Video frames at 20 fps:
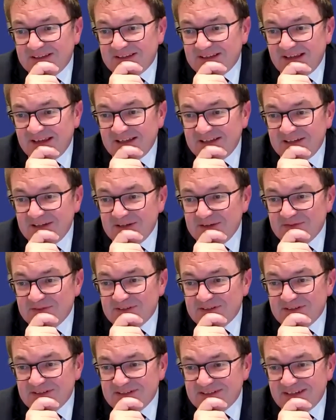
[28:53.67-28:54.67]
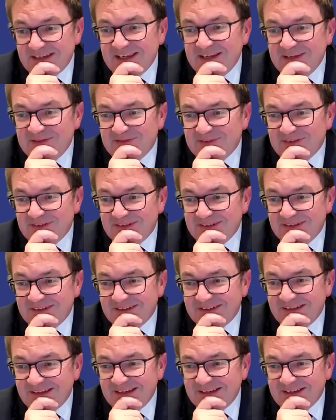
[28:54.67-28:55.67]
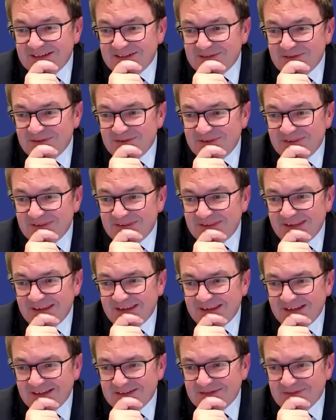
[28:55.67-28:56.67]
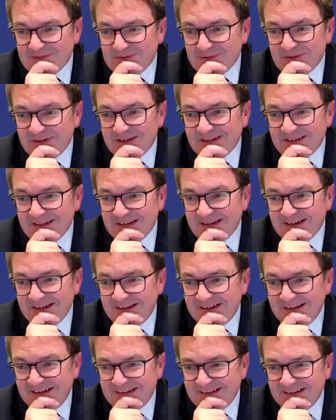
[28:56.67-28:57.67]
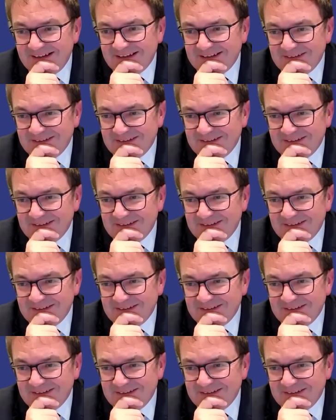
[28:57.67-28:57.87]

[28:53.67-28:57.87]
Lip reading: is hand over to Stephen to take us through the thickets of credit hire